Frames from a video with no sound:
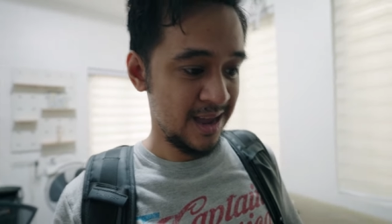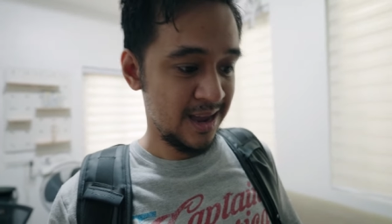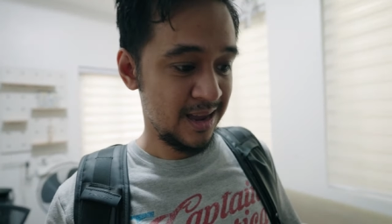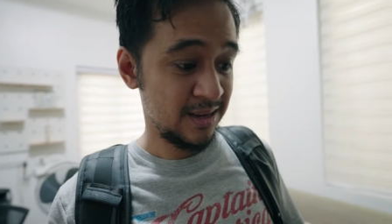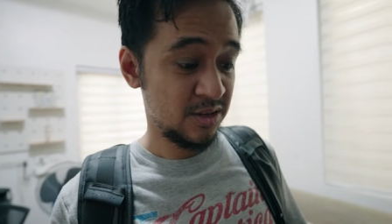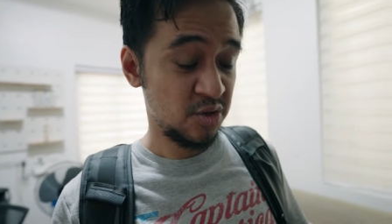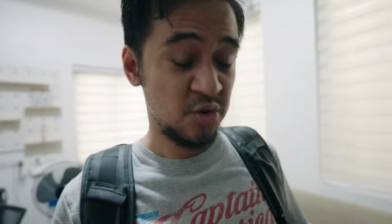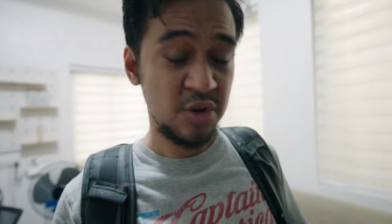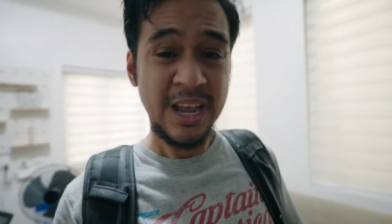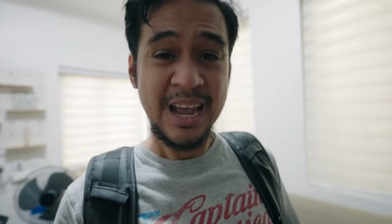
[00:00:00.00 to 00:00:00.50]

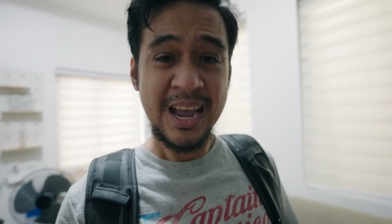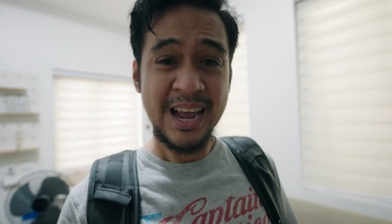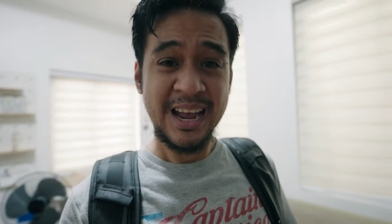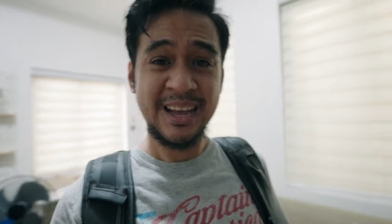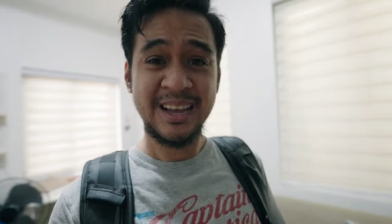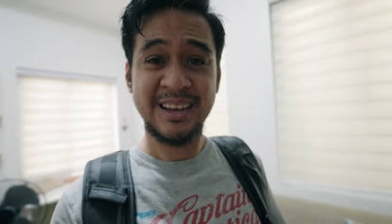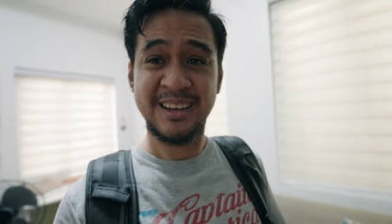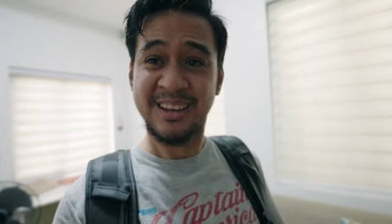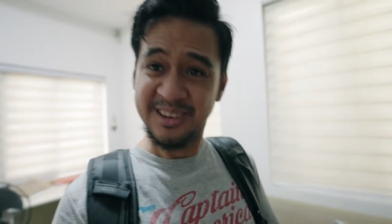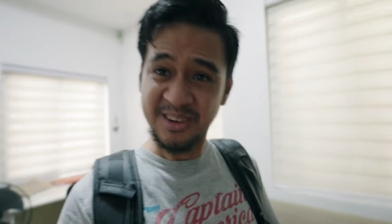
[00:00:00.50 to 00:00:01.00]
So yeah,
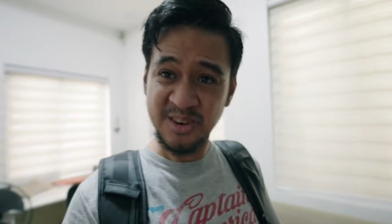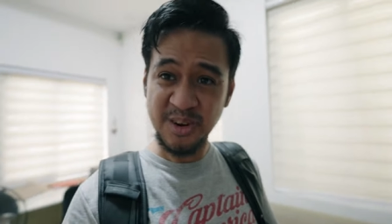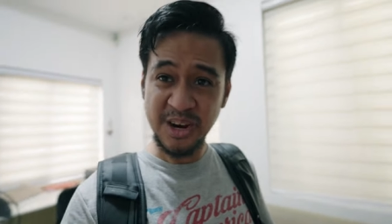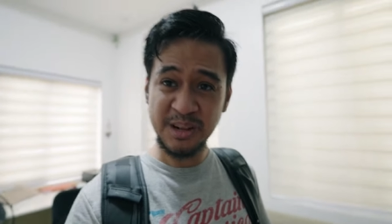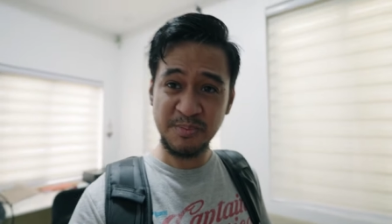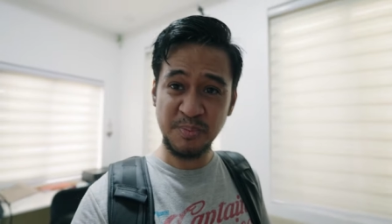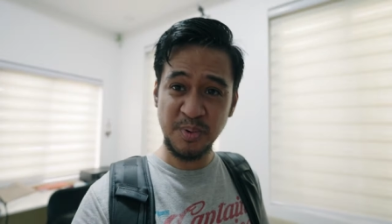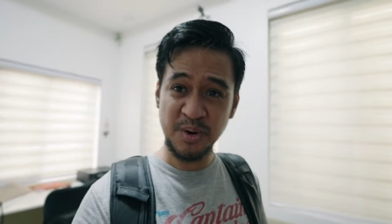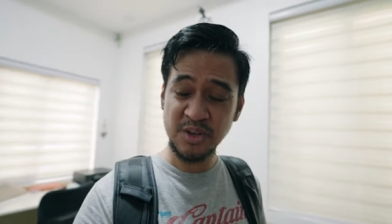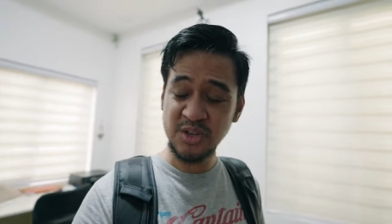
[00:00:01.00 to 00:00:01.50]

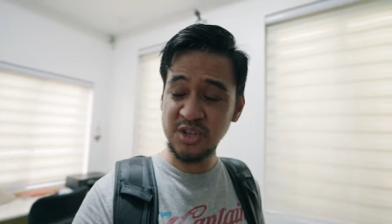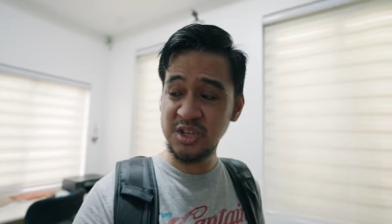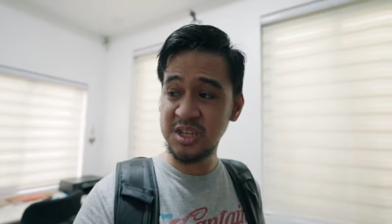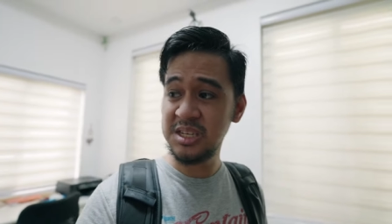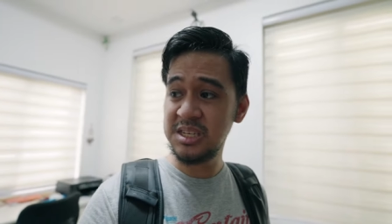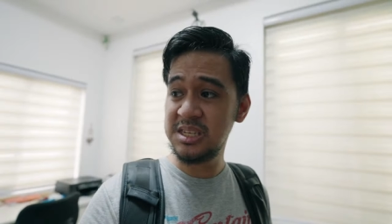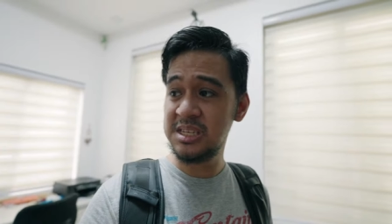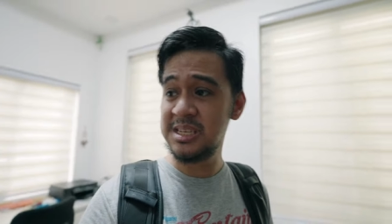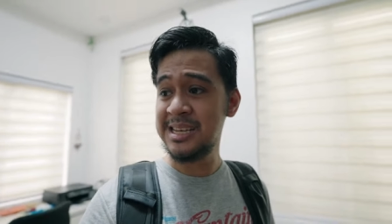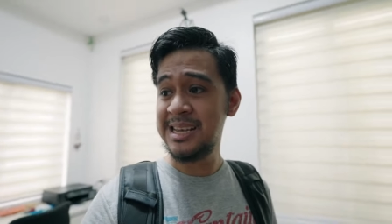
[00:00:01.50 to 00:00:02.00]
great
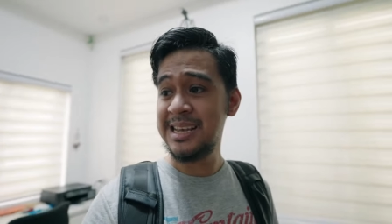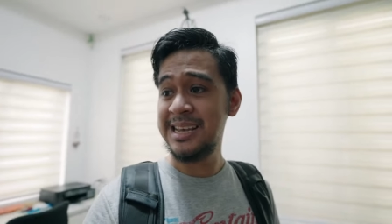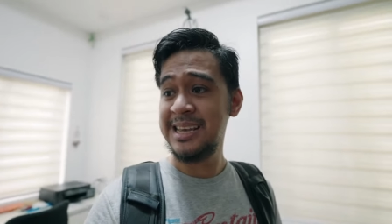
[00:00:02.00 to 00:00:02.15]
purchase.